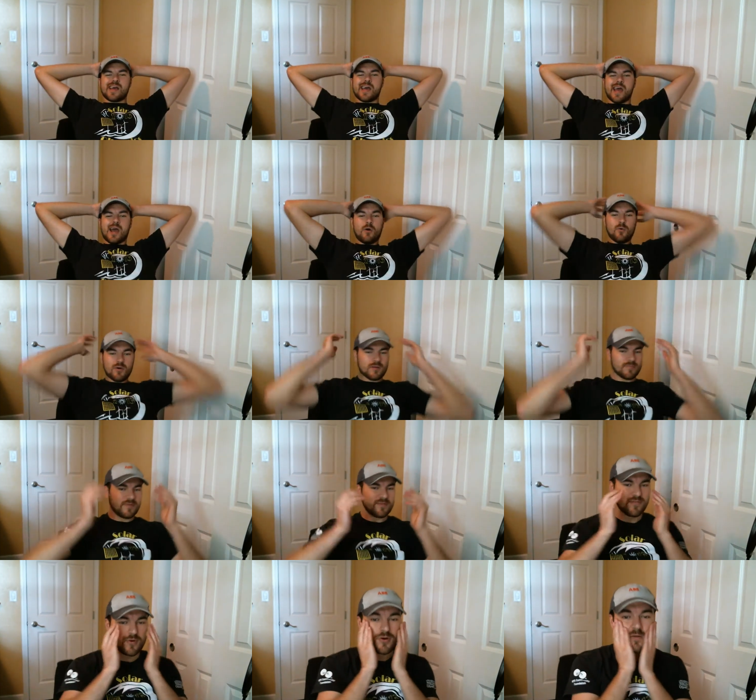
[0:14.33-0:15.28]
hour
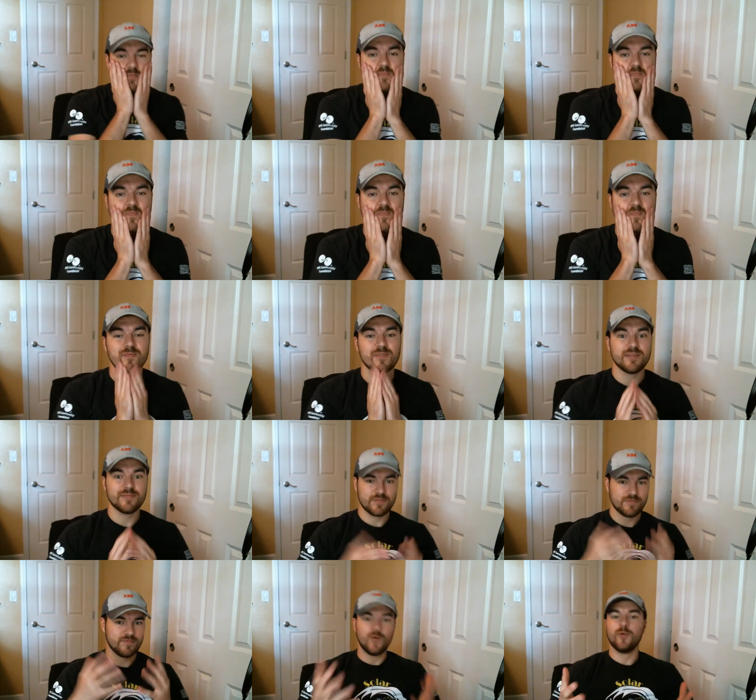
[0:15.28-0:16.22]
before
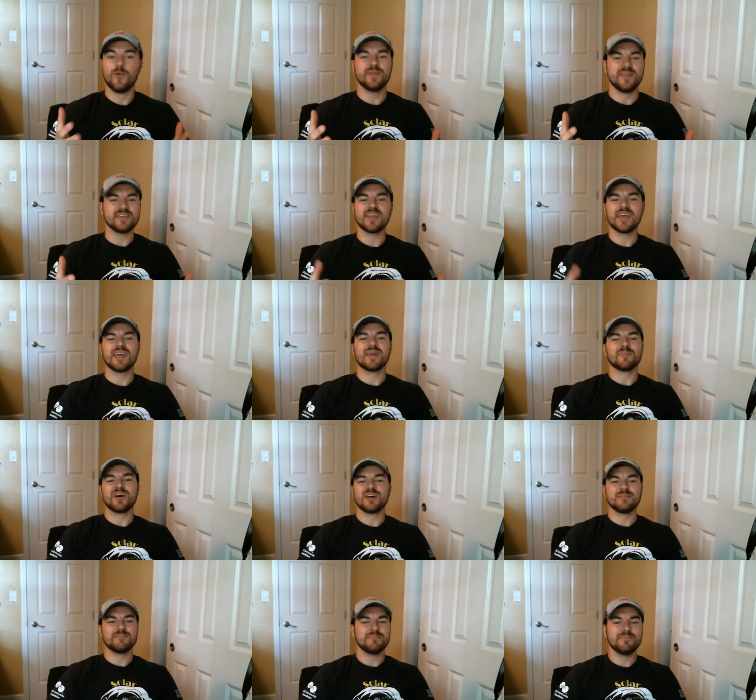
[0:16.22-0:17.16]
even Volbeat came
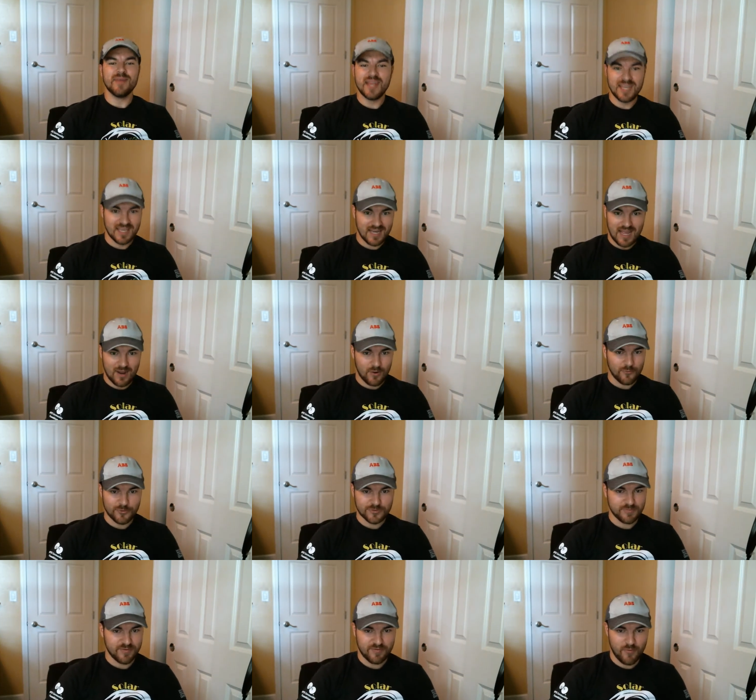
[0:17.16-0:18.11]
on, many an
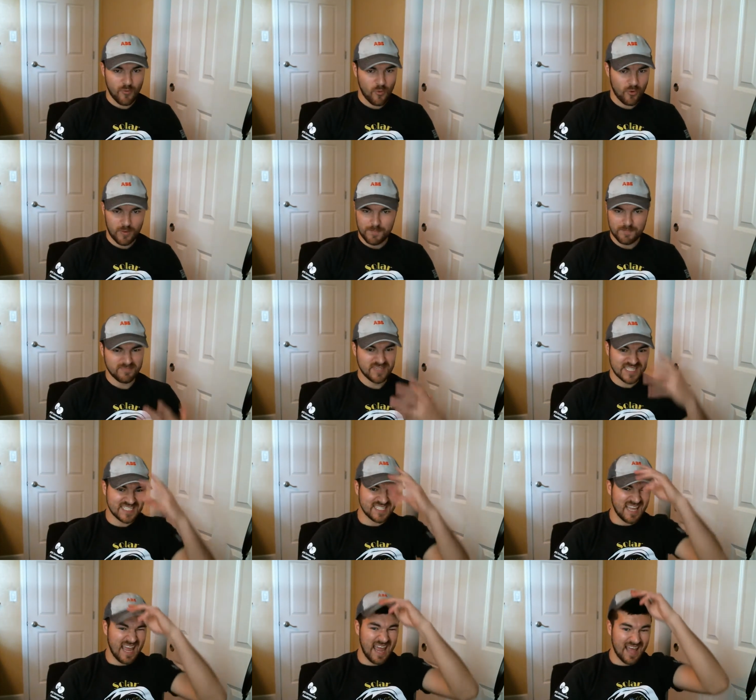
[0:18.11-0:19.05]
hours before
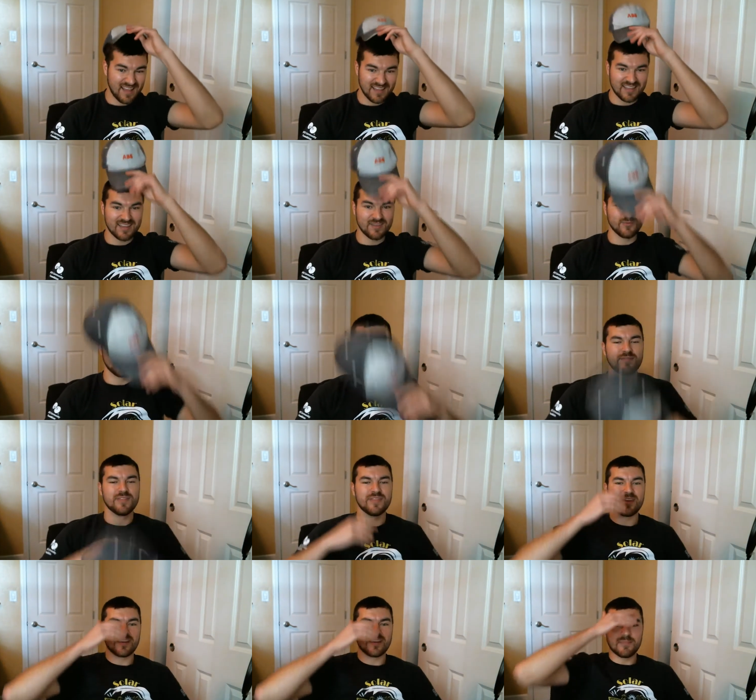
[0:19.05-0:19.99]
Metallica would even
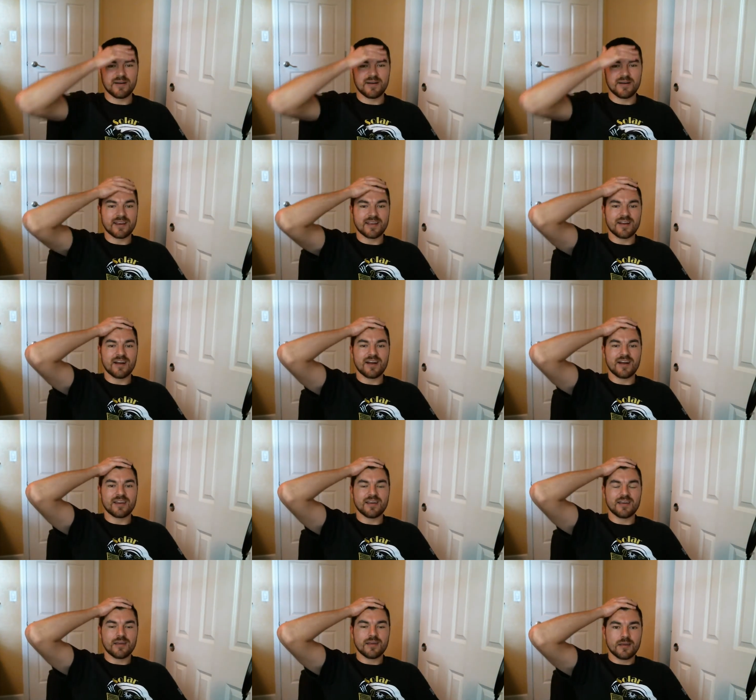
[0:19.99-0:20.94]
think about getting on.
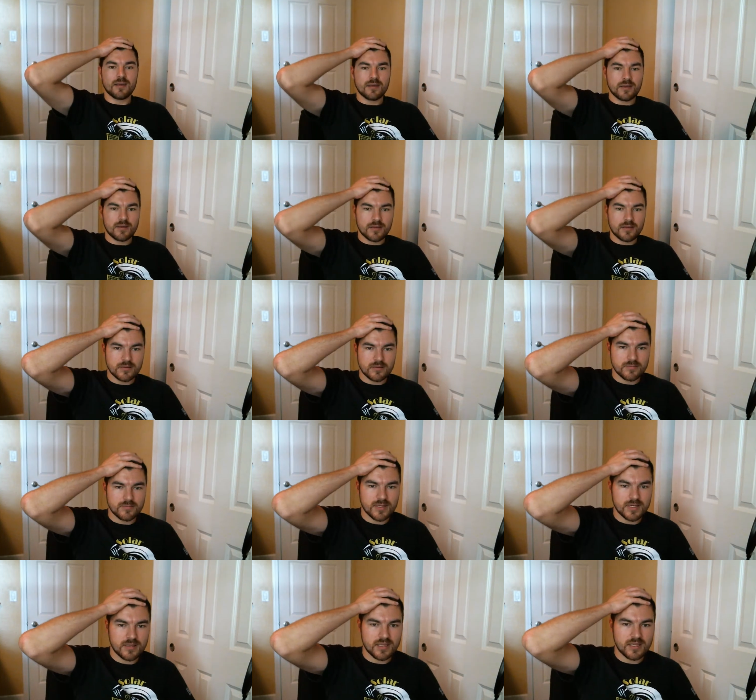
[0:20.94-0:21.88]

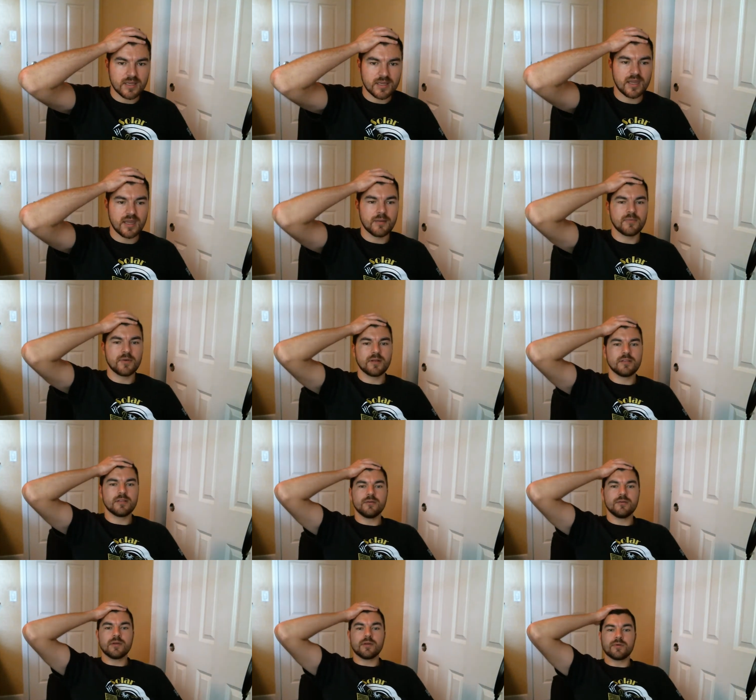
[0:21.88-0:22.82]
My like camera
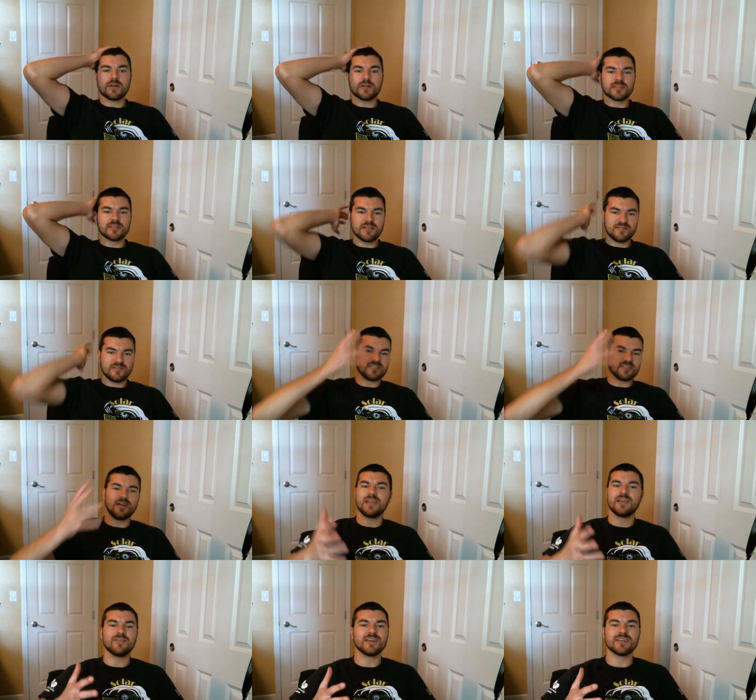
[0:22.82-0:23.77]
doing weird stuff. So
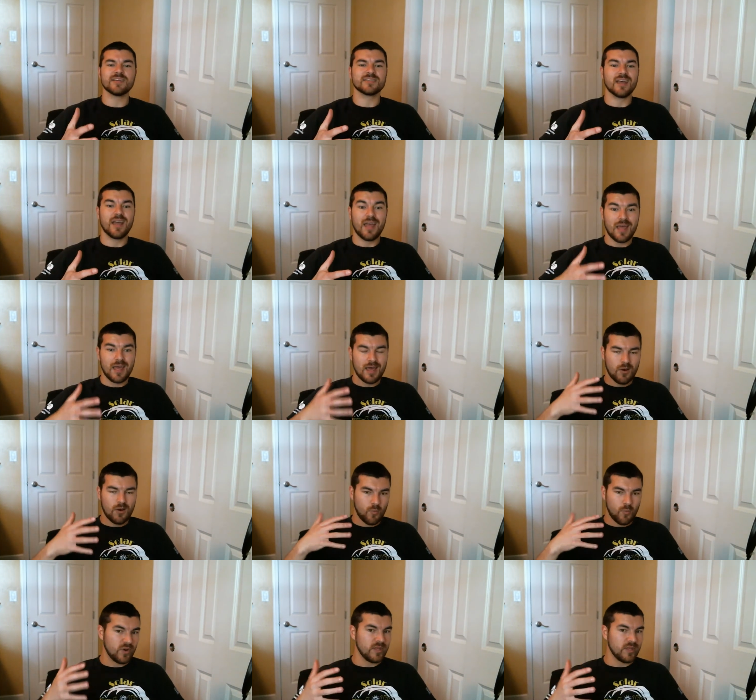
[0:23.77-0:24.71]
anyways,
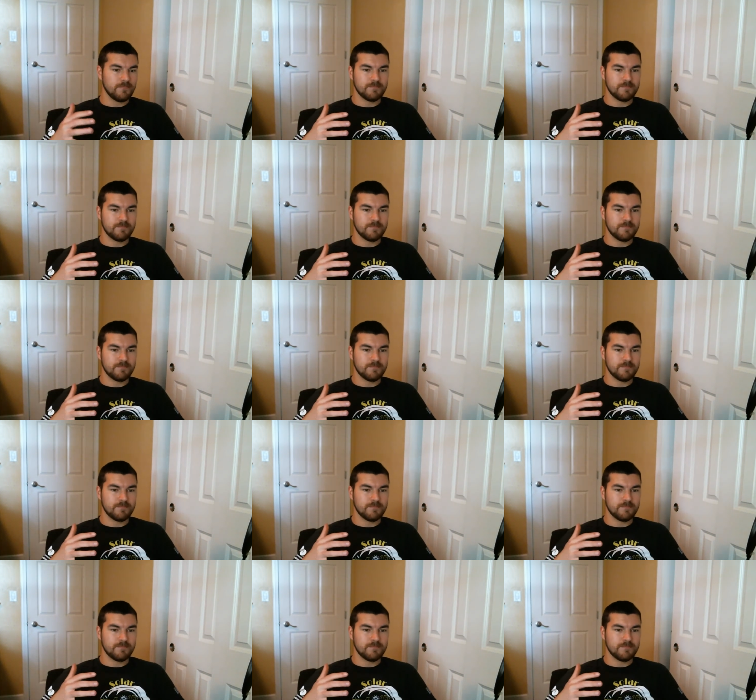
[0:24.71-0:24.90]
we